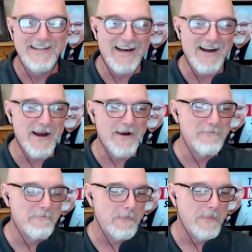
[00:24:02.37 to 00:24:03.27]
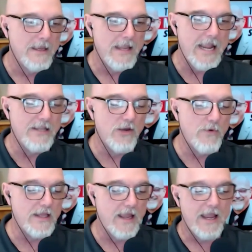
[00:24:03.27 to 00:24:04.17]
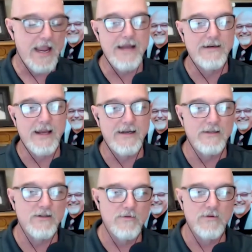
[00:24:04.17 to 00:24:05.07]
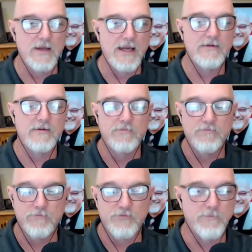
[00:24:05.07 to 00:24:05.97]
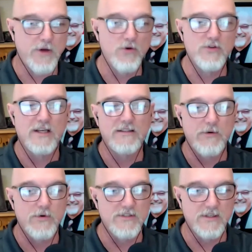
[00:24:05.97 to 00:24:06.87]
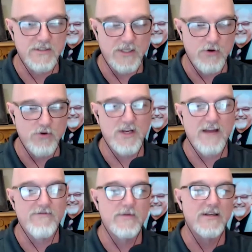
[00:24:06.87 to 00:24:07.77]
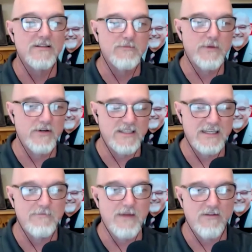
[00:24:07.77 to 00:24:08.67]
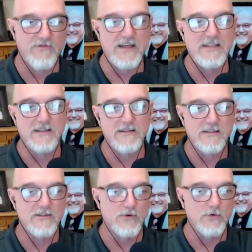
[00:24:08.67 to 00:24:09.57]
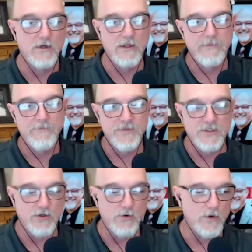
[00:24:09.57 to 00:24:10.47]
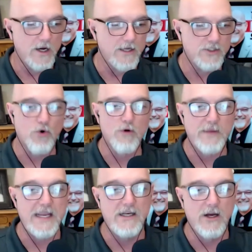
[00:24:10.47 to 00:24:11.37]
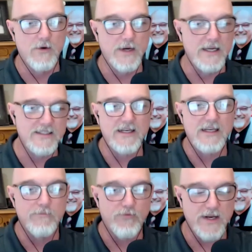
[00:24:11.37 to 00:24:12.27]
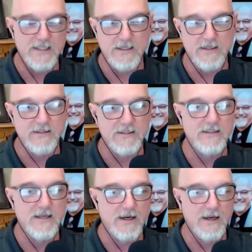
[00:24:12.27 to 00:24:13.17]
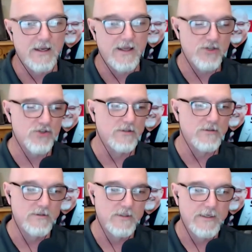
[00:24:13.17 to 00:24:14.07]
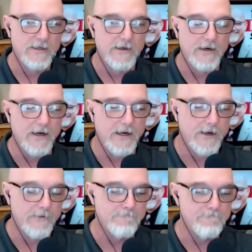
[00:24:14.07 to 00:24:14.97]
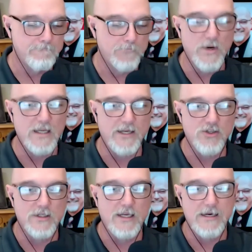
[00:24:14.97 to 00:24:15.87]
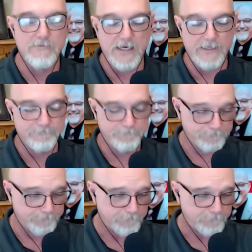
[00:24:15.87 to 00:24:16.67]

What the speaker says: And it proposed that there was this huge government conspiracy and malfeasance to torpedo a sitting president's re-election campaign.